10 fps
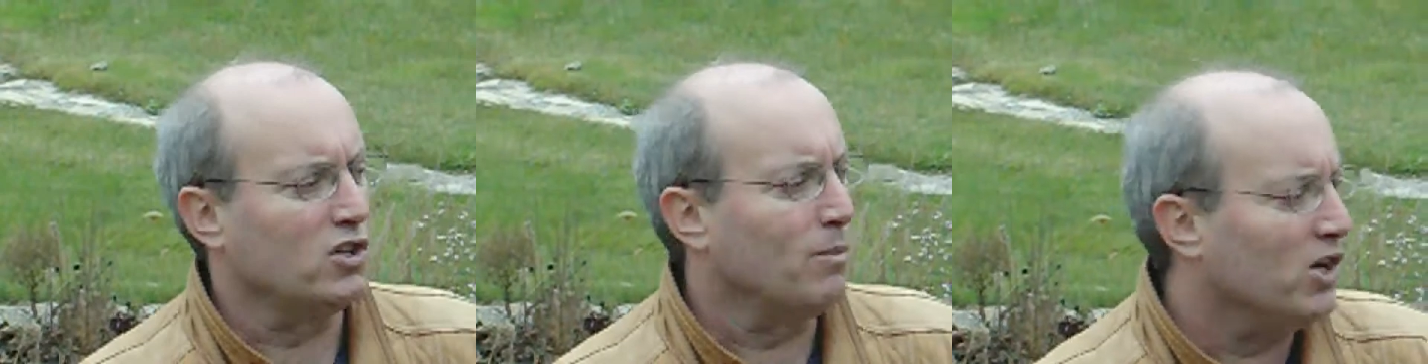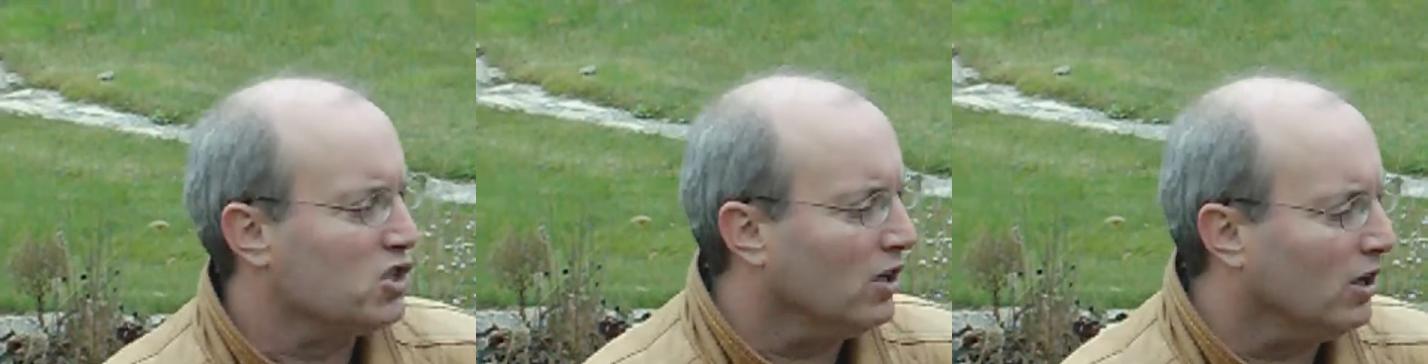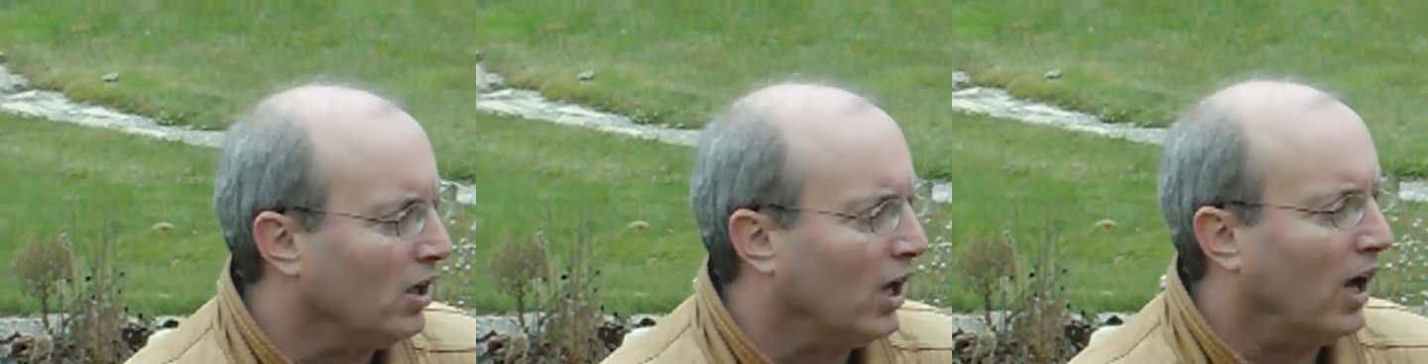As I
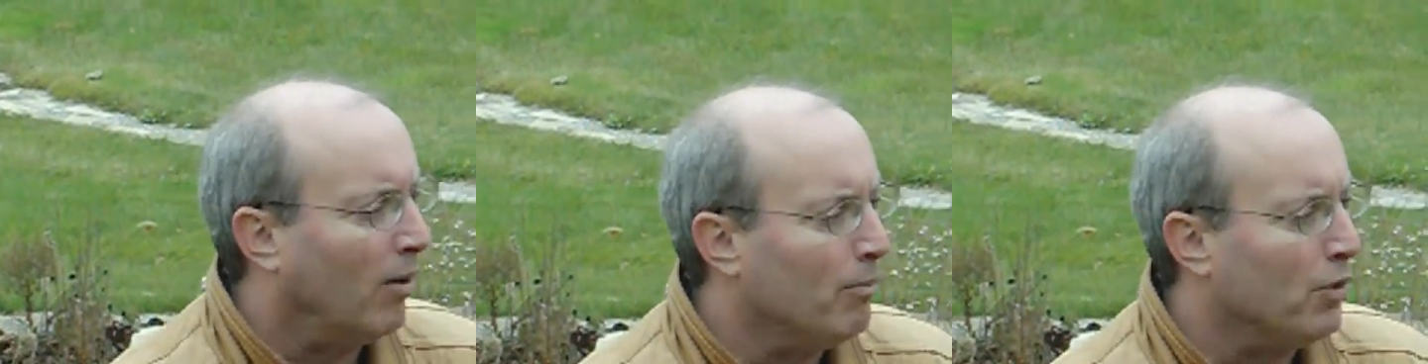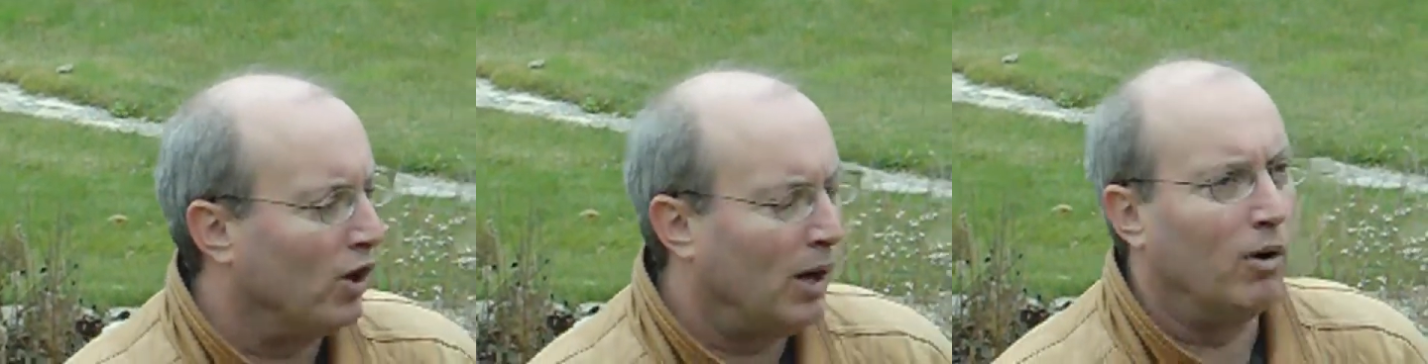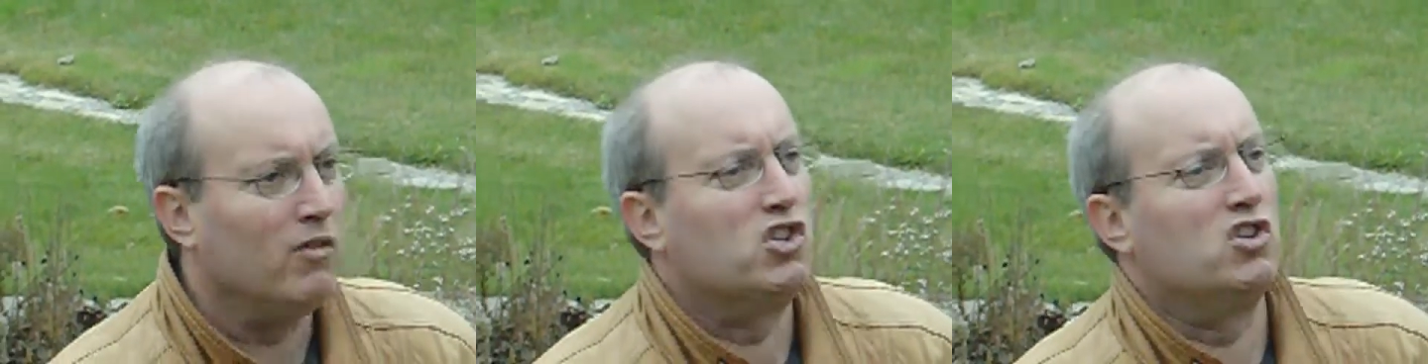mentioned, there are a
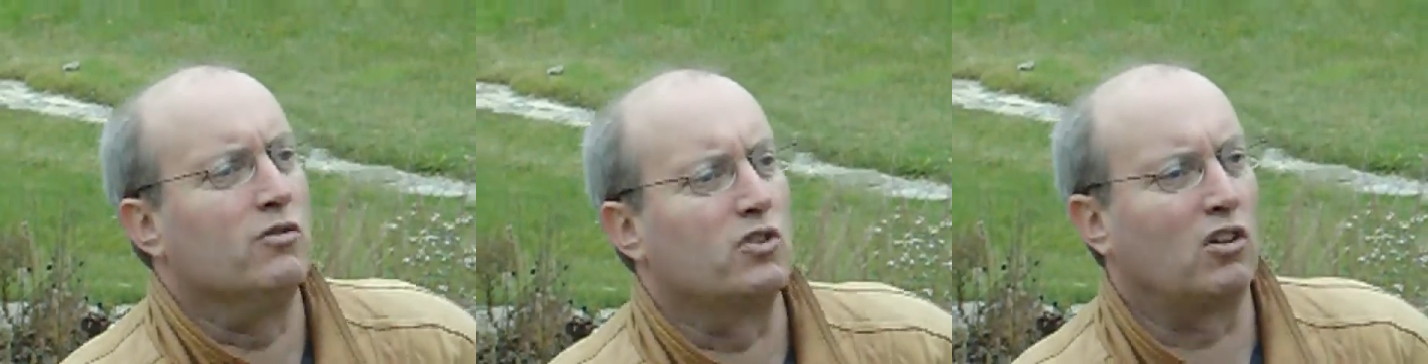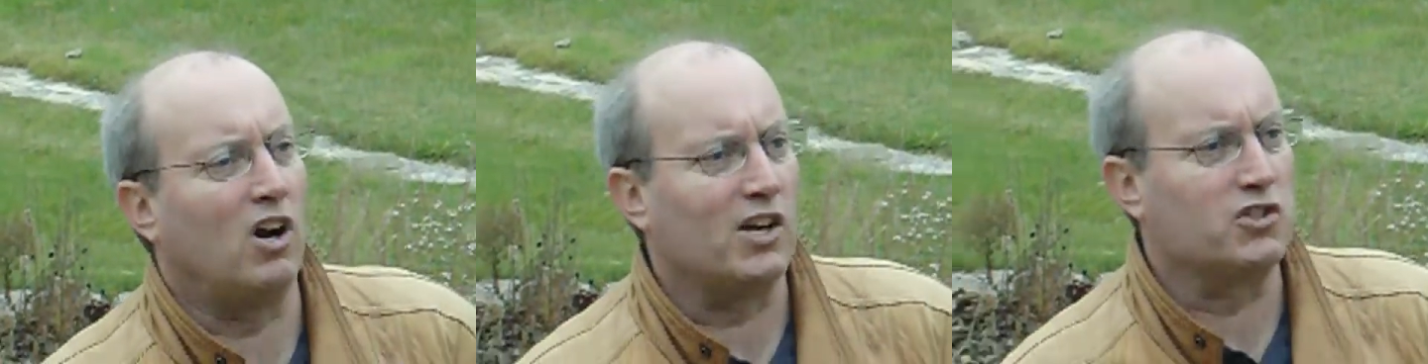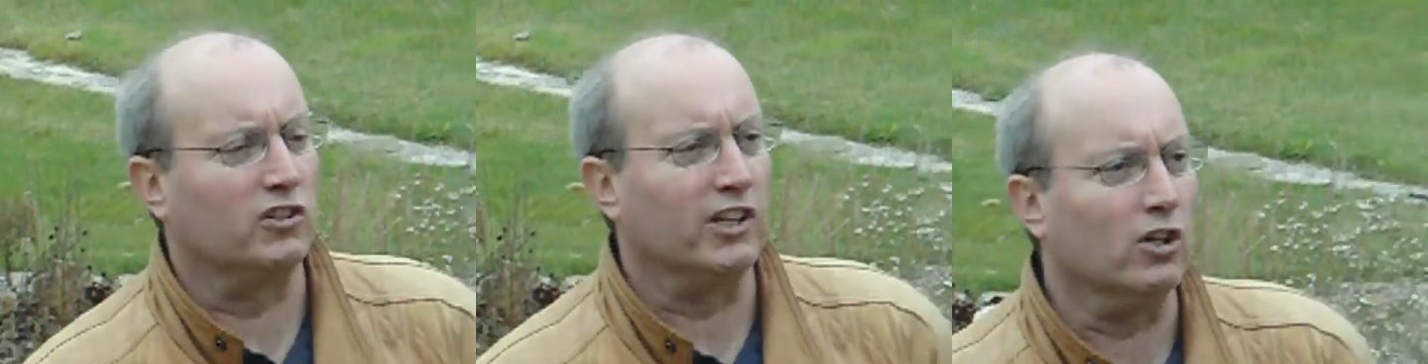number of initiatives
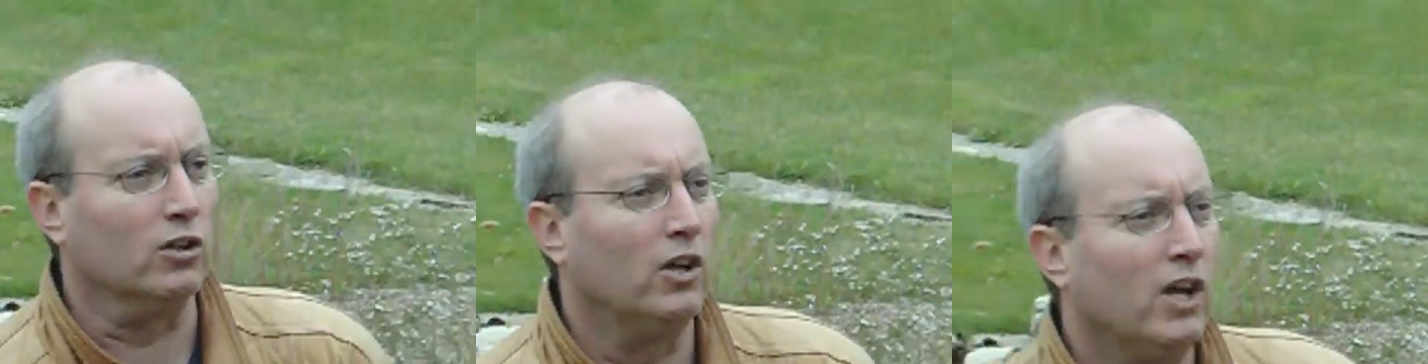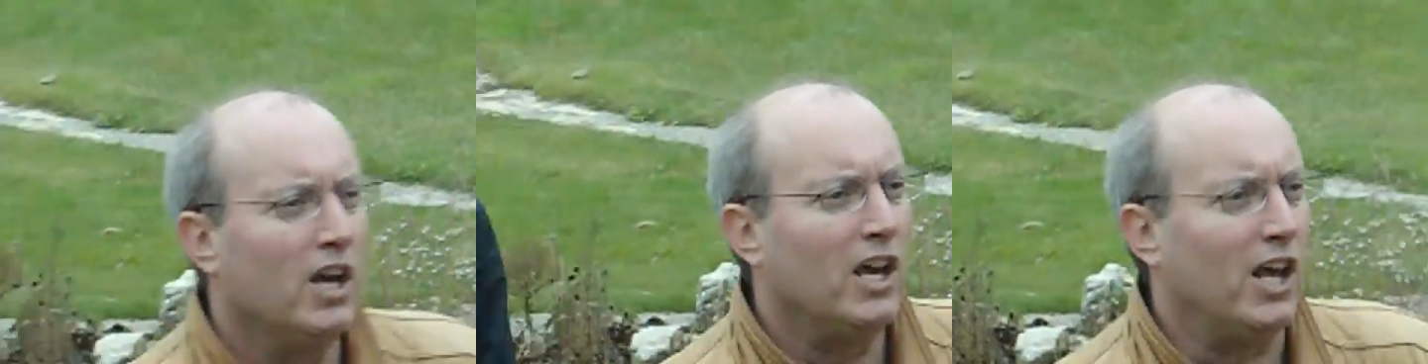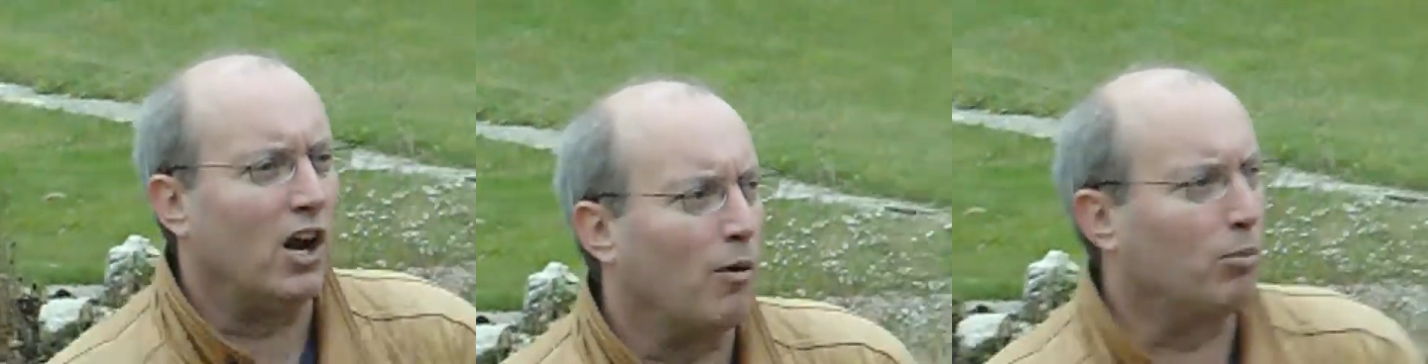across Toledo,
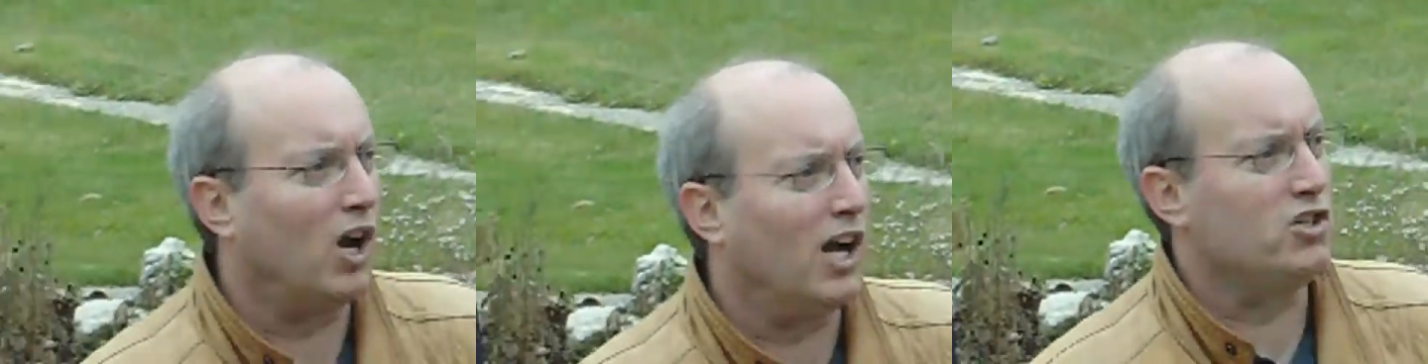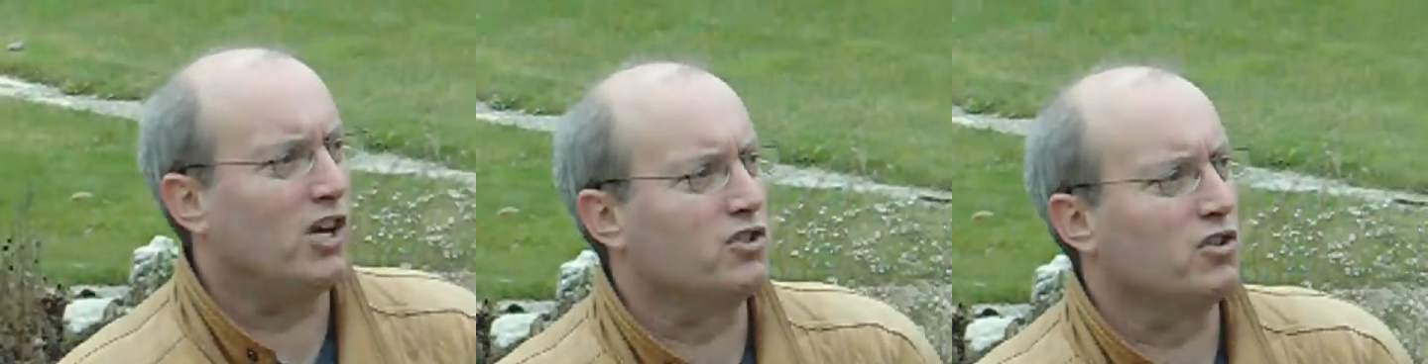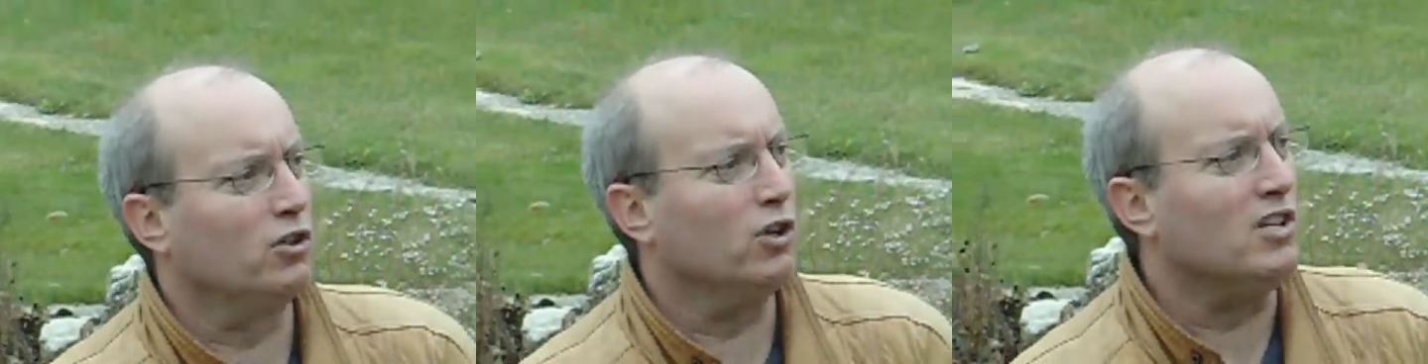and our
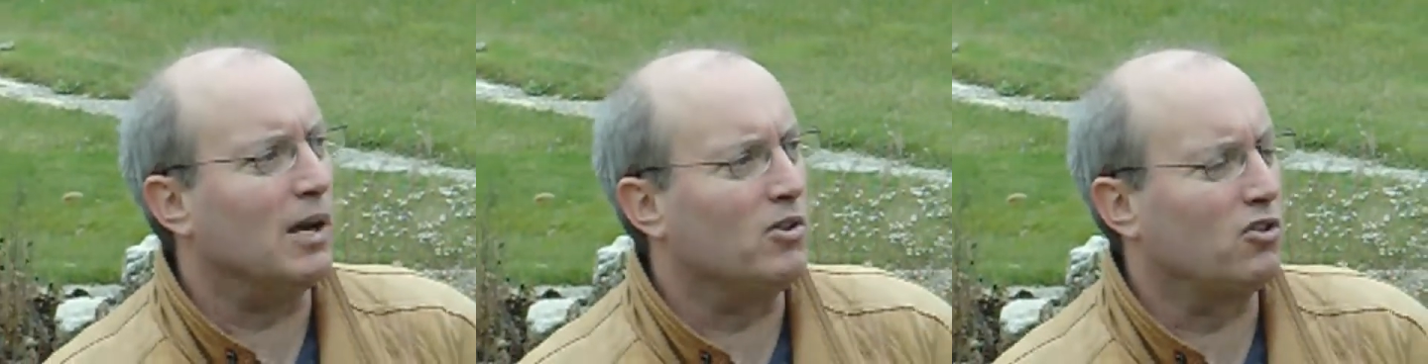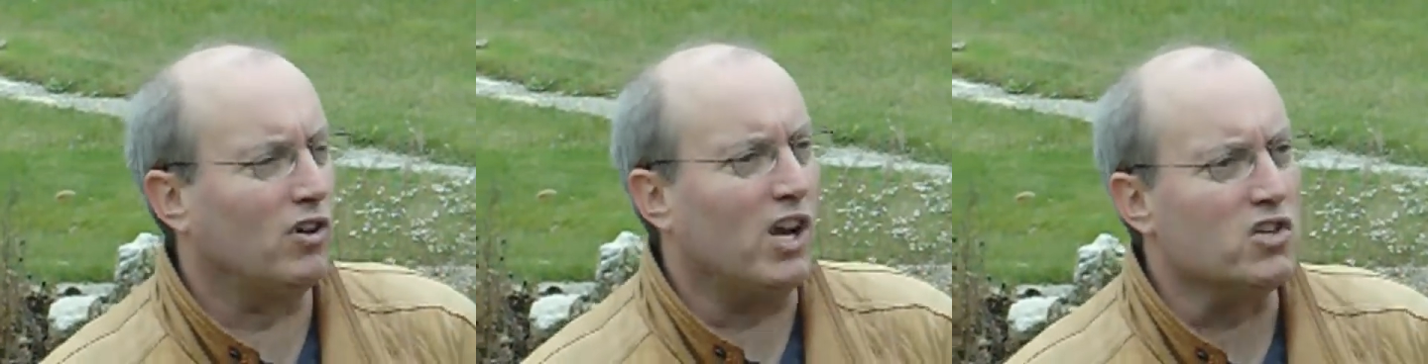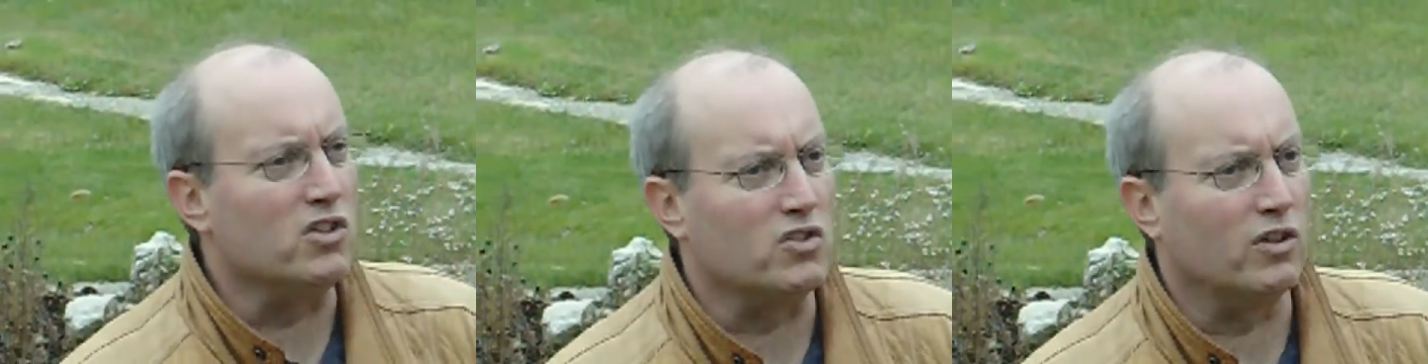projects are good
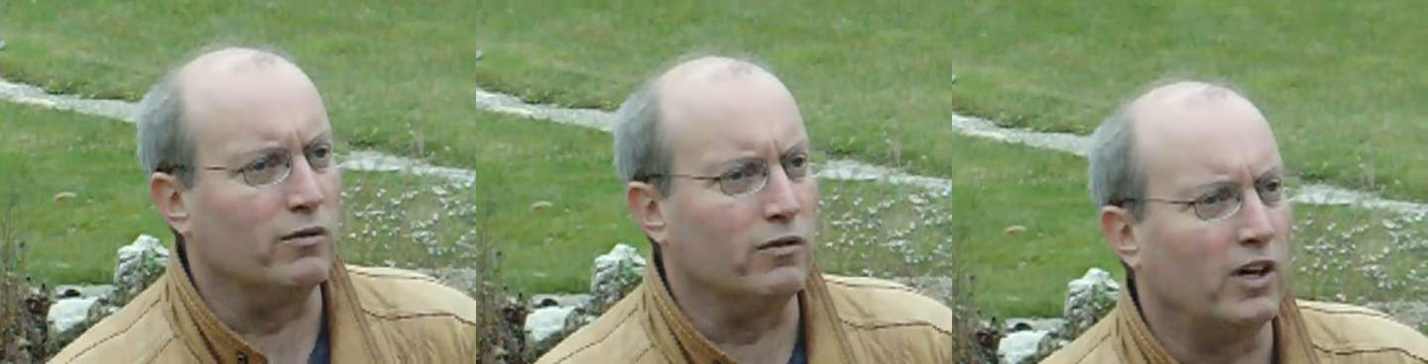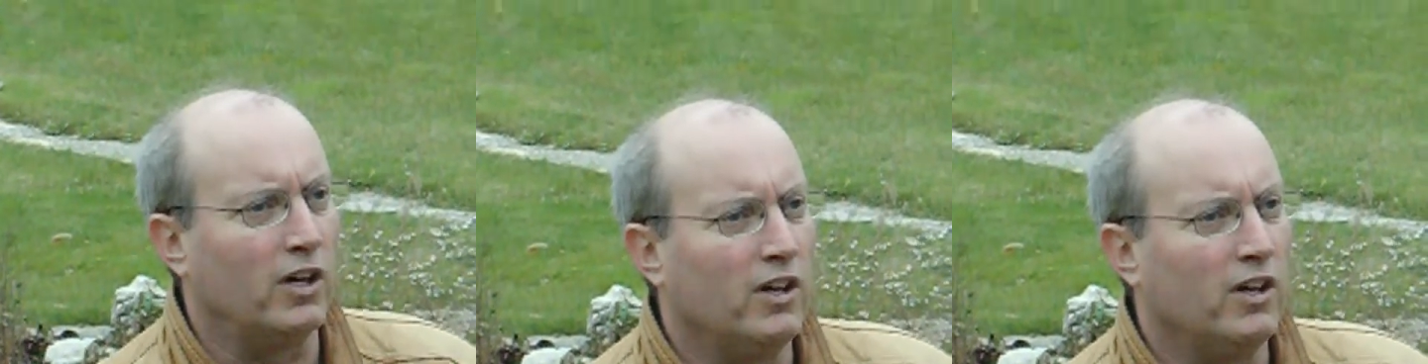demonstrations of